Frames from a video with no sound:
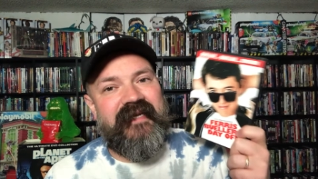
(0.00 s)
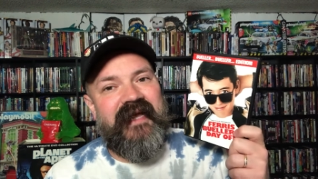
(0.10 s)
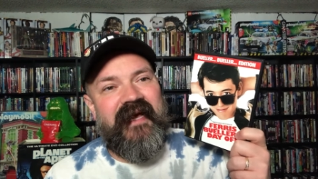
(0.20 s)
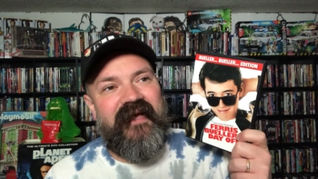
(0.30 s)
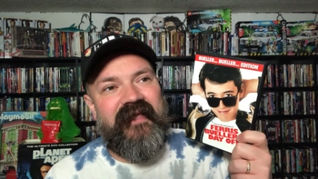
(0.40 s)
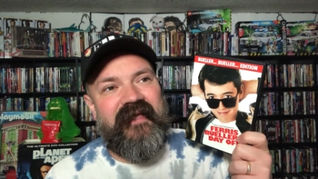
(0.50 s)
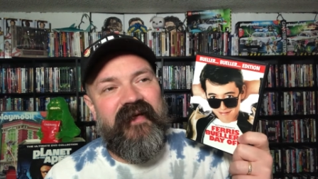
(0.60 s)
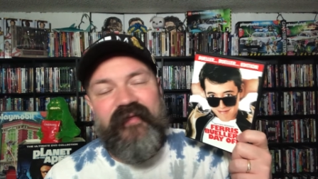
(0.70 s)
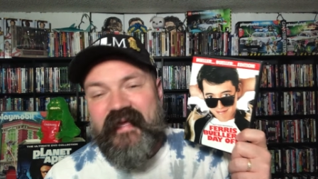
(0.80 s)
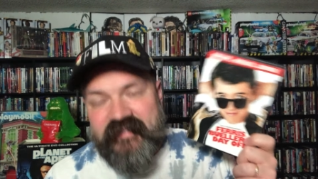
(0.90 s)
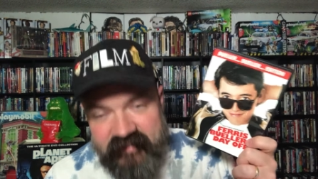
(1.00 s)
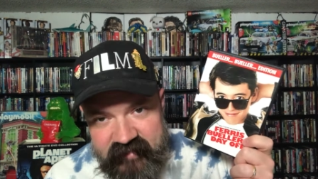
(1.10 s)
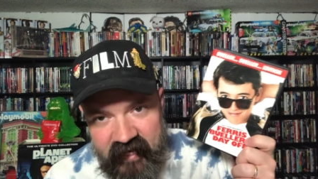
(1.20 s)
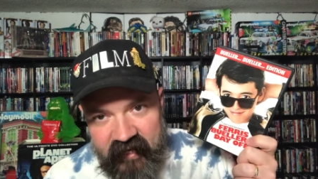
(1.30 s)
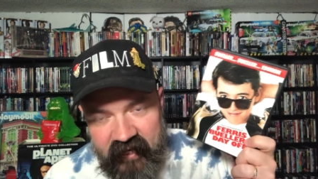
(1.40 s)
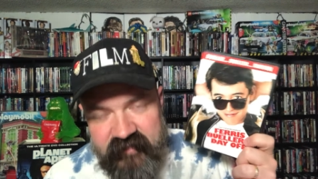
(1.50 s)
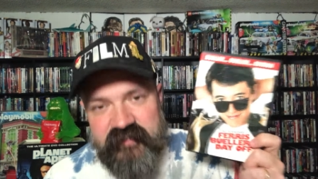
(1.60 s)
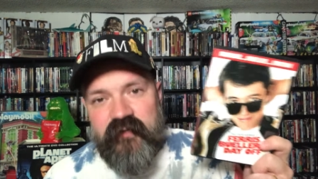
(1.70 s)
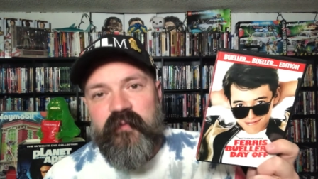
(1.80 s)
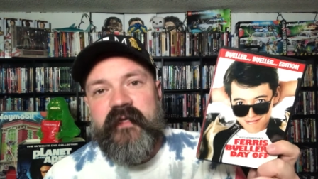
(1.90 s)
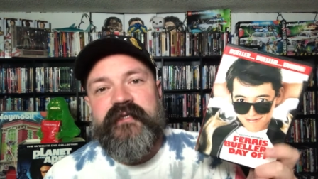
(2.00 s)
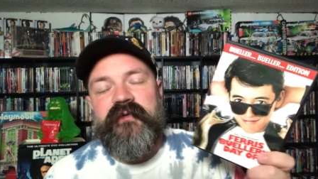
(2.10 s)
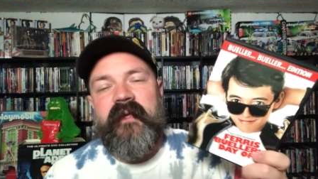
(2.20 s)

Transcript: now, all, all, that to say, I still really do